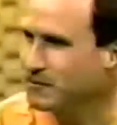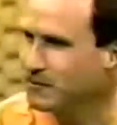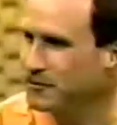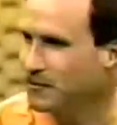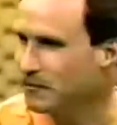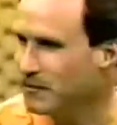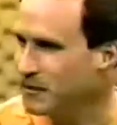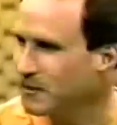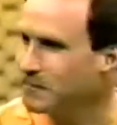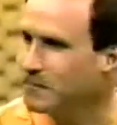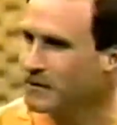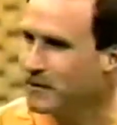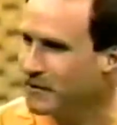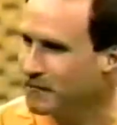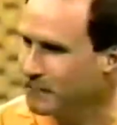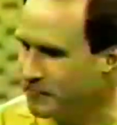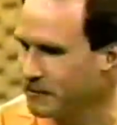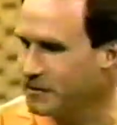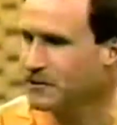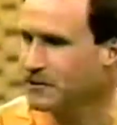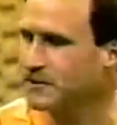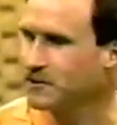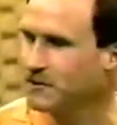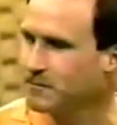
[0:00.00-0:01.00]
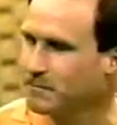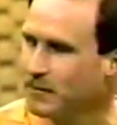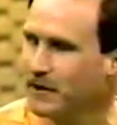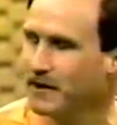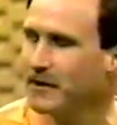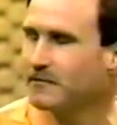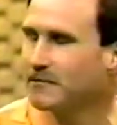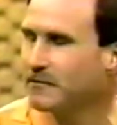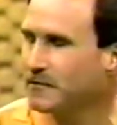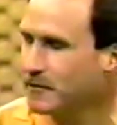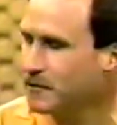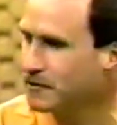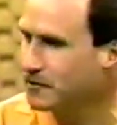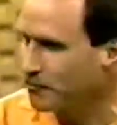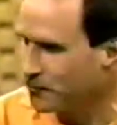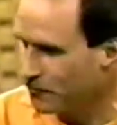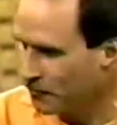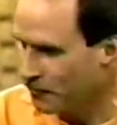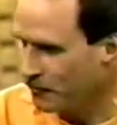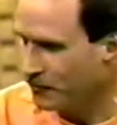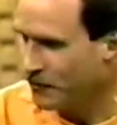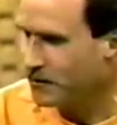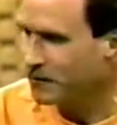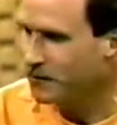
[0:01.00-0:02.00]
when he play, finishes playing with his
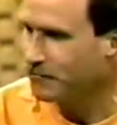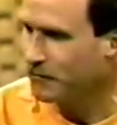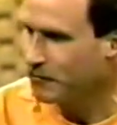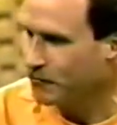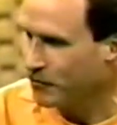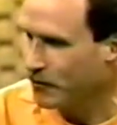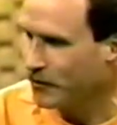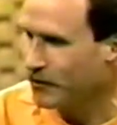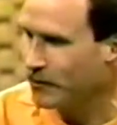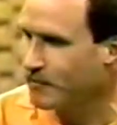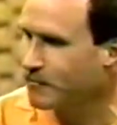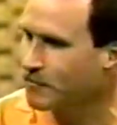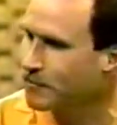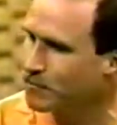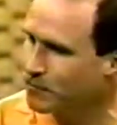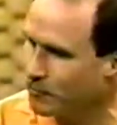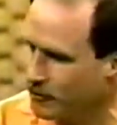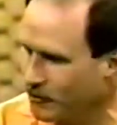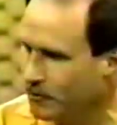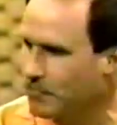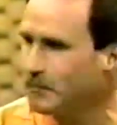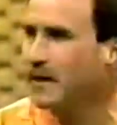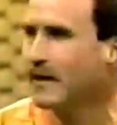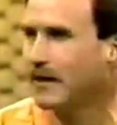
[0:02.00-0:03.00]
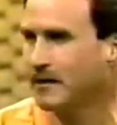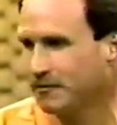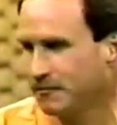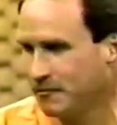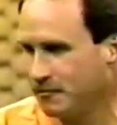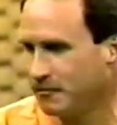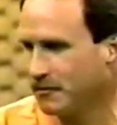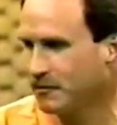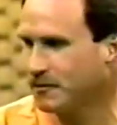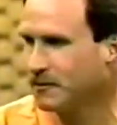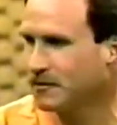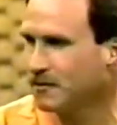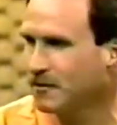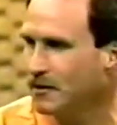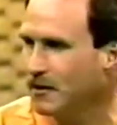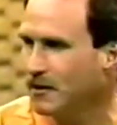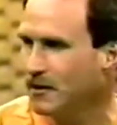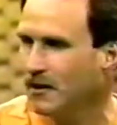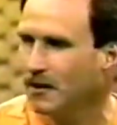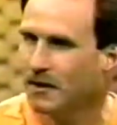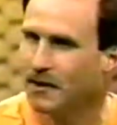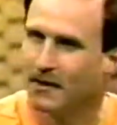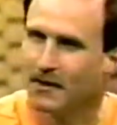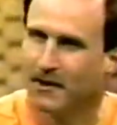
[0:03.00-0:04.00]
toys, we want him to bring them back to us. Mm
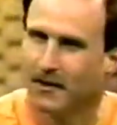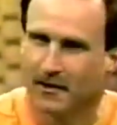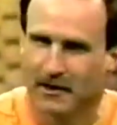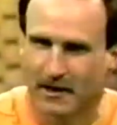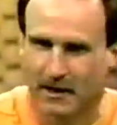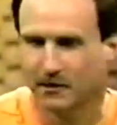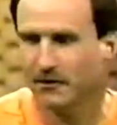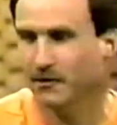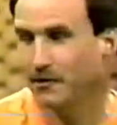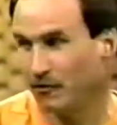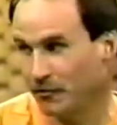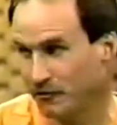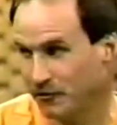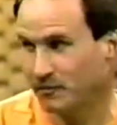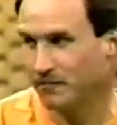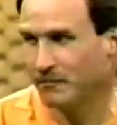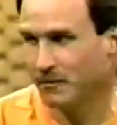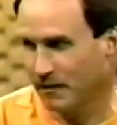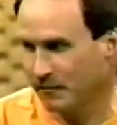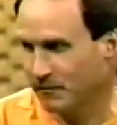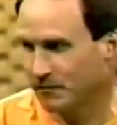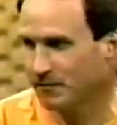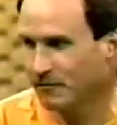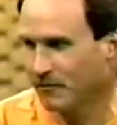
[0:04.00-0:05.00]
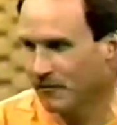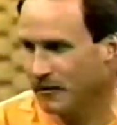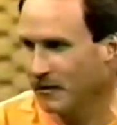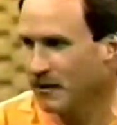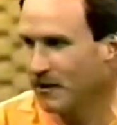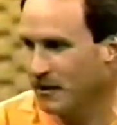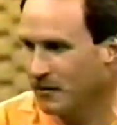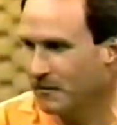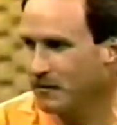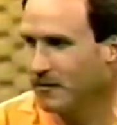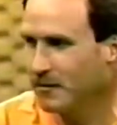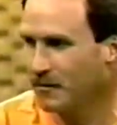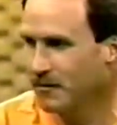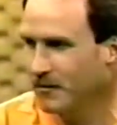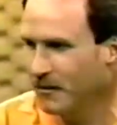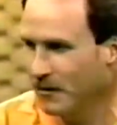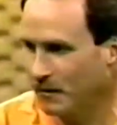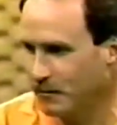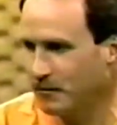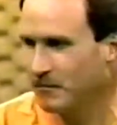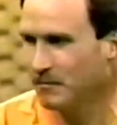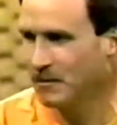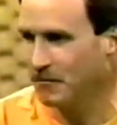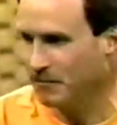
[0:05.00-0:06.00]
-hmm. uh, I could have used him when I was growing up,
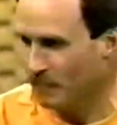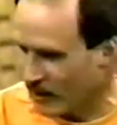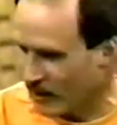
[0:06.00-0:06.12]
helping sure. me in my